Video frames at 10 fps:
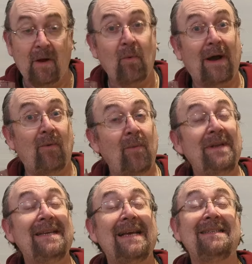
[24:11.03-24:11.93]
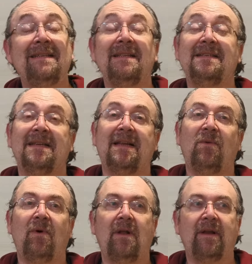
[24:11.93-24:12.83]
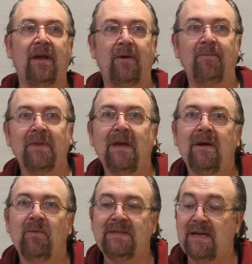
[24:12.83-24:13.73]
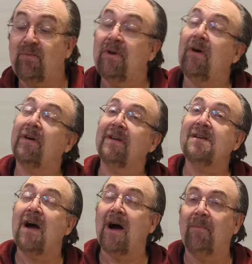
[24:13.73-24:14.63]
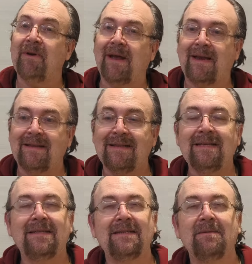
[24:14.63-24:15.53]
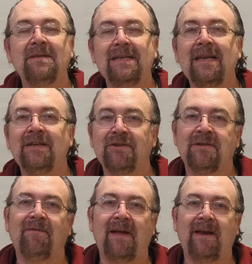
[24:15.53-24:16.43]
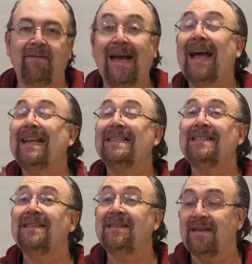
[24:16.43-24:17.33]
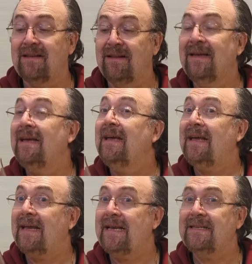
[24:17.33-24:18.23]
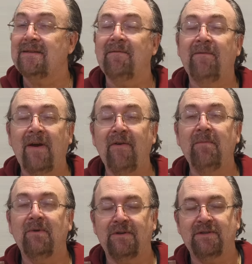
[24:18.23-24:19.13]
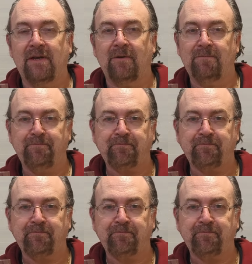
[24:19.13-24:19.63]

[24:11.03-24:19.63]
Wow, when we tested this a little while ago, we said we're not going to carbonate. This is a delicious flavour, and it still is very much so.